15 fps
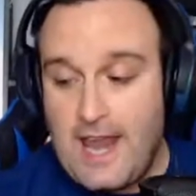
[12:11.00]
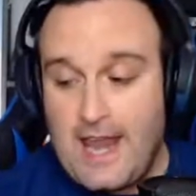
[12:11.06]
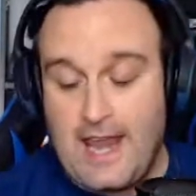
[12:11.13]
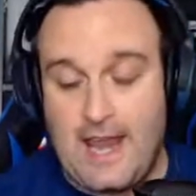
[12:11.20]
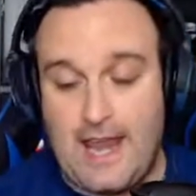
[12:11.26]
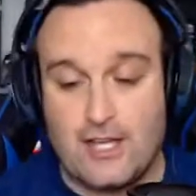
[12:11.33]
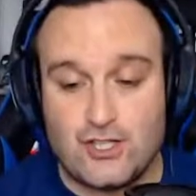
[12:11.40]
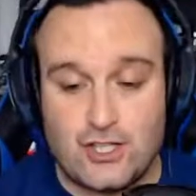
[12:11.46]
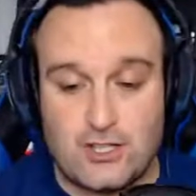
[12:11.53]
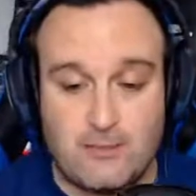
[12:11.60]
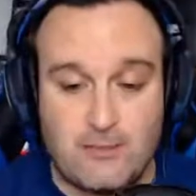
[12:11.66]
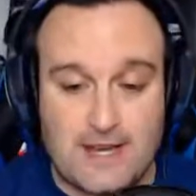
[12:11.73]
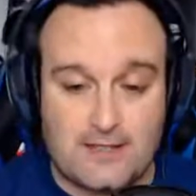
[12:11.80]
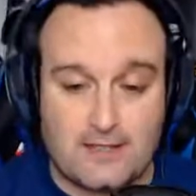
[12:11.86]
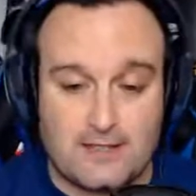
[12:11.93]
And she
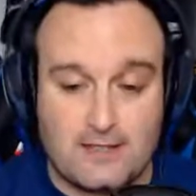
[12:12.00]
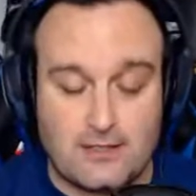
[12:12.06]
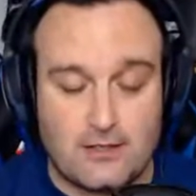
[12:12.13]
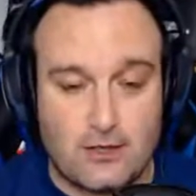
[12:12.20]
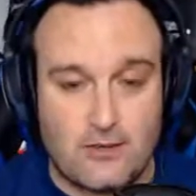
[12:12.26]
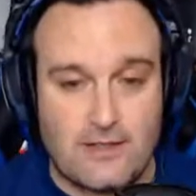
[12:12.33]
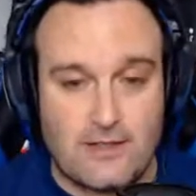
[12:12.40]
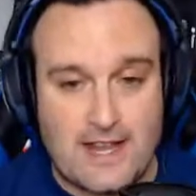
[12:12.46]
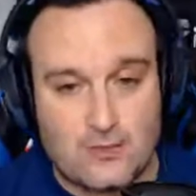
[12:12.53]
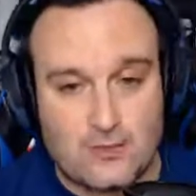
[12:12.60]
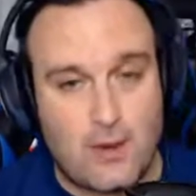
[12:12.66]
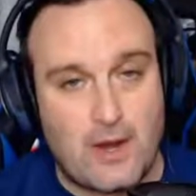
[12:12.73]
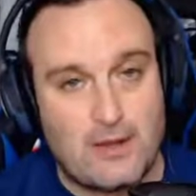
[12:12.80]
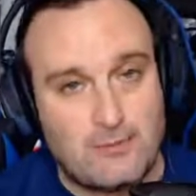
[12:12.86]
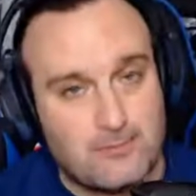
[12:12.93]
basically, that's
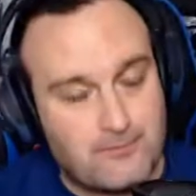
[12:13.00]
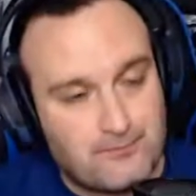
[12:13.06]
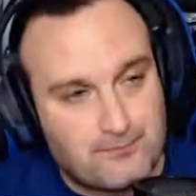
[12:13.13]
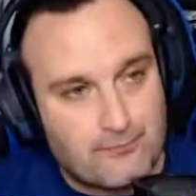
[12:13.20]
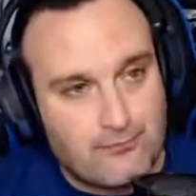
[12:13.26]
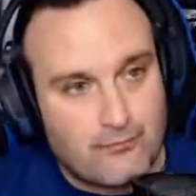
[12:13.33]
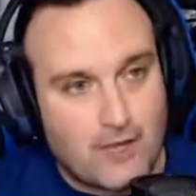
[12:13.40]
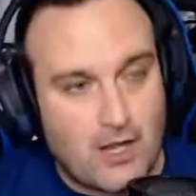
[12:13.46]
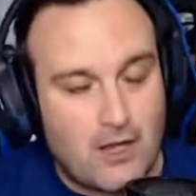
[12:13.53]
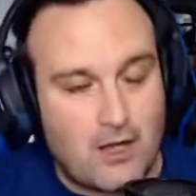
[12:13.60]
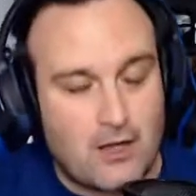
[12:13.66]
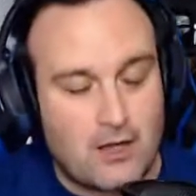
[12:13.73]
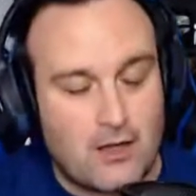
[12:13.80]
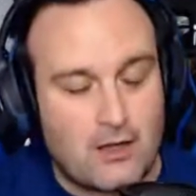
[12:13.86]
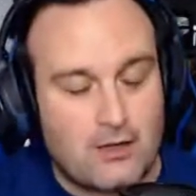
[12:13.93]
when,
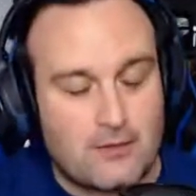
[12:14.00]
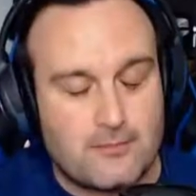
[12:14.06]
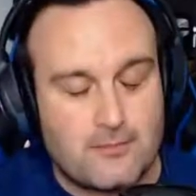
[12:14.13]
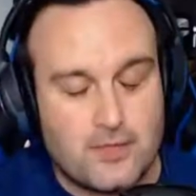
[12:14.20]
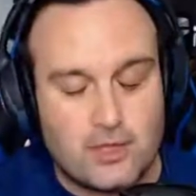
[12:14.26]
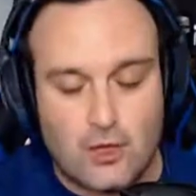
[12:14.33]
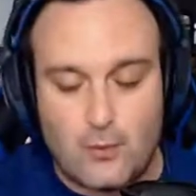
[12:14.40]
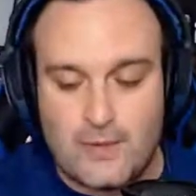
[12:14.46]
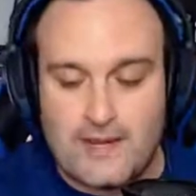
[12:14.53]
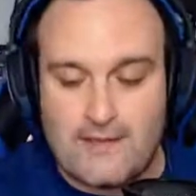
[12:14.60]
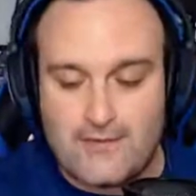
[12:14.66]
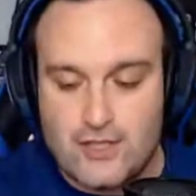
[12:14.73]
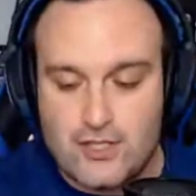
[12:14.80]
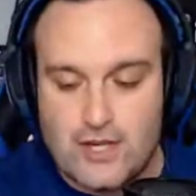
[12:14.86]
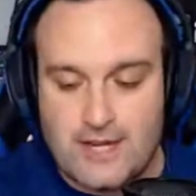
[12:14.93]
we get
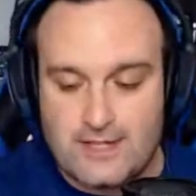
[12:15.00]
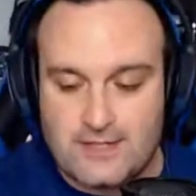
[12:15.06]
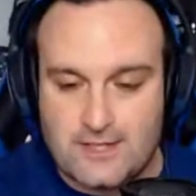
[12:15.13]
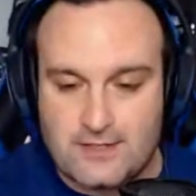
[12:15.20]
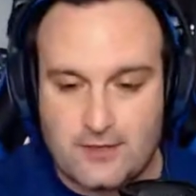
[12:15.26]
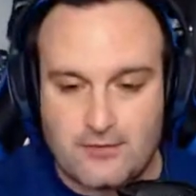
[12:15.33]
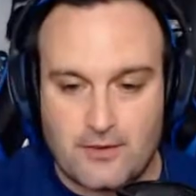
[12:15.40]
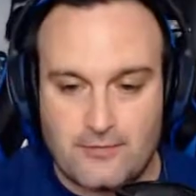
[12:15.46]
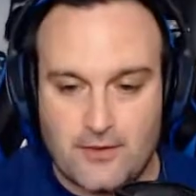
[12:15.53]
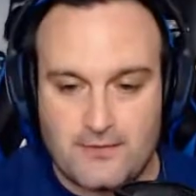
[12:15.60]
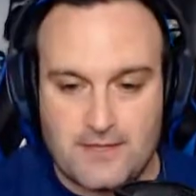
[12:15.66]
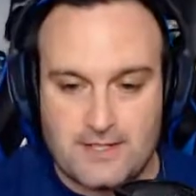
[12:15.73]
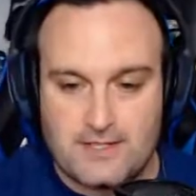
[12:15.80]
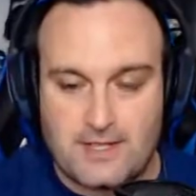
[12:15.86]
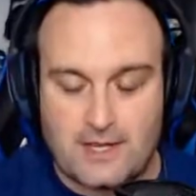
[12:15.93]
the genesis of the
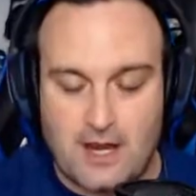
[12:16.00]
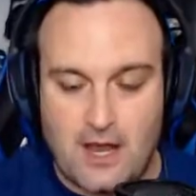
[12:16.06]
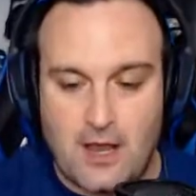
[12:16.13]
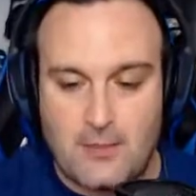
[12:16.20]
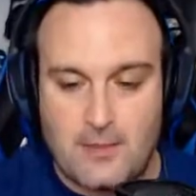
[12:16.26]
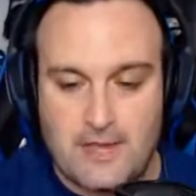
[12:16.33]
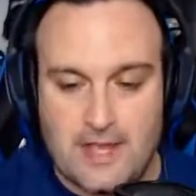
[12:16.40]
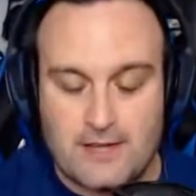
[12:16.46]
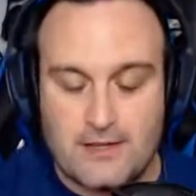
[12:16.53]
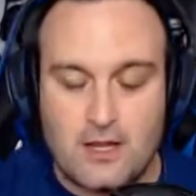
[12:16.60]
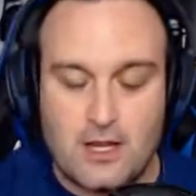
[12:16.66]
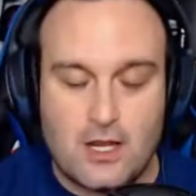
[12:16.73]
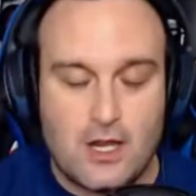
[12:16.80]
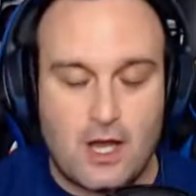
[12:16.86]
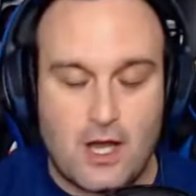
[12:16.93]
50s sitcom, and then
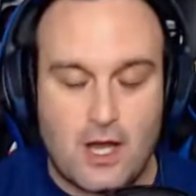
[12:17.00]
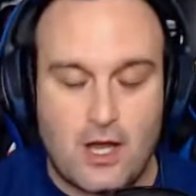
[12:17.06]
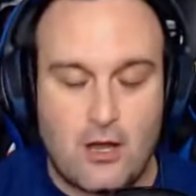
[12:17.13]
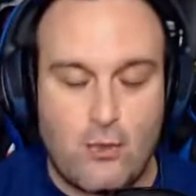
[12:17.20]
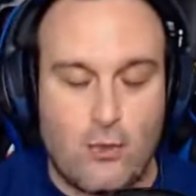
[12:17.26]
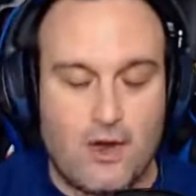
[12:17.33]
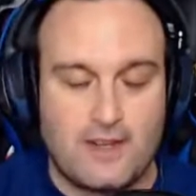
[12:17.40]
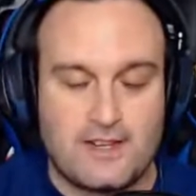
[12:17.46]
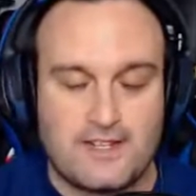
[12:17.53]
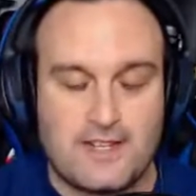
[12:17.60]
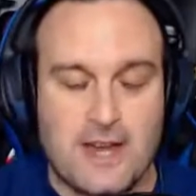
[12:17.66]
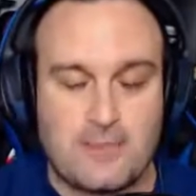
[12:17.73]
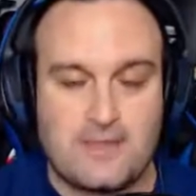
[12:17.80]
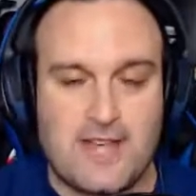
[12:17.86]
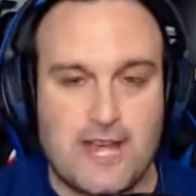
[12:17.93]
Wanda
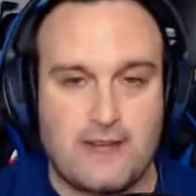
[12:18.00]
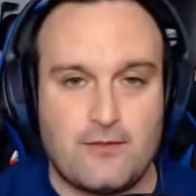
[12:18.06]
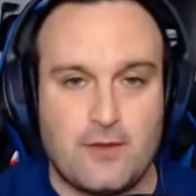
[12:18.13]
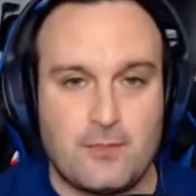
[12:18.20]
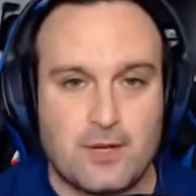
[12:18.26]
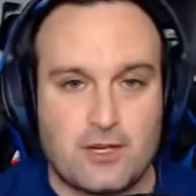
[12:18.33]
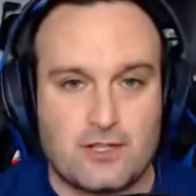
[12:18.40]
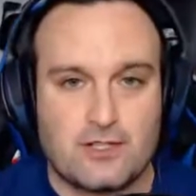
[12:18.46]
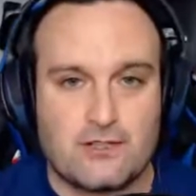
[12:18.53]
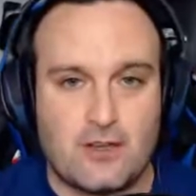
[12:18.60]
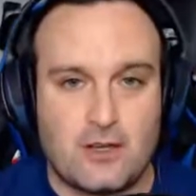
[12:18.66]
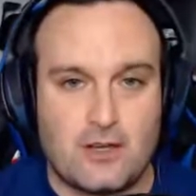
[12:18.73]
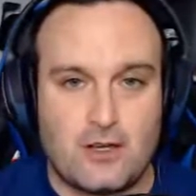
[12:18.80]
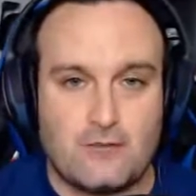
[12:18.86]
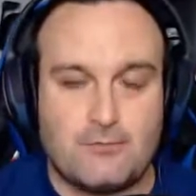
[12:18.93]
snaps out of it because
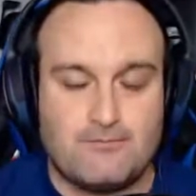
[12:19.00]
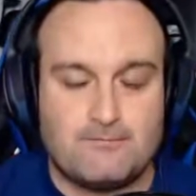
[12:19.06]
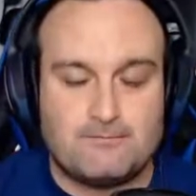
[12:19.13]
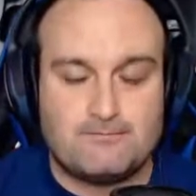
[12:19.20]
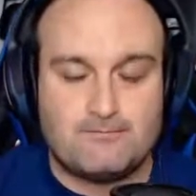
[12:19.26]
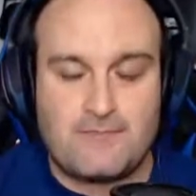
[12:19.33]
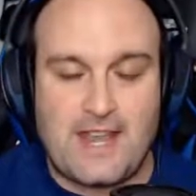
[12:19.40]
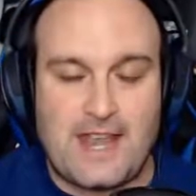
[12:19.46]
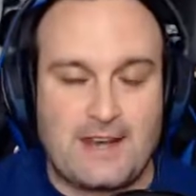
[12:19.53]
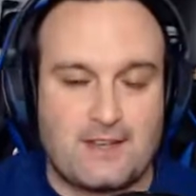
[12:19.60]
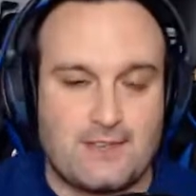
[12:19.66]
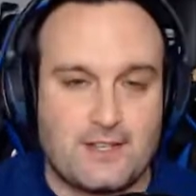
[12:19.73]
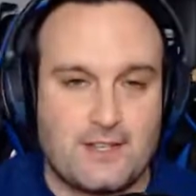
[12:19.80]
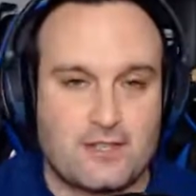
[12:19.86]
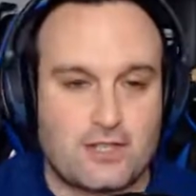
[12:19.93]

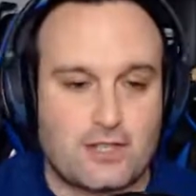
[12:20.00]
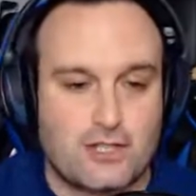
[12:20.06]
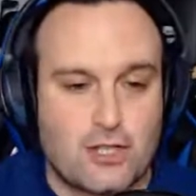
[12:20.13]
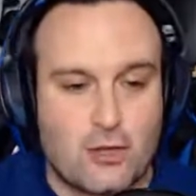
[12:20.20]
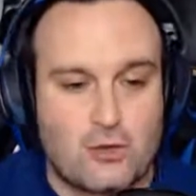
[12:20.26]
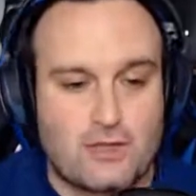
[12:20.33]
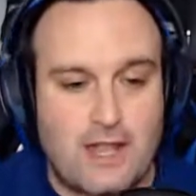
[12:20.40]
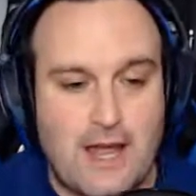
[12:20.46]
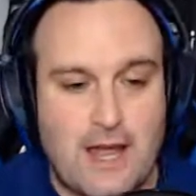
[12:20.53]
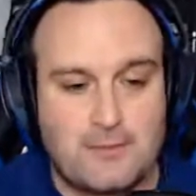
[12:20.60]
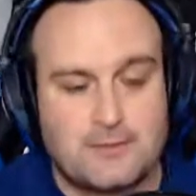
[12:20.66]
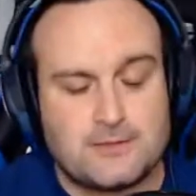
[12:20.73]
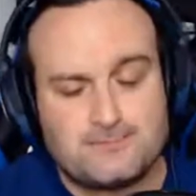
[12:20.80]
Agatha does a slow clap.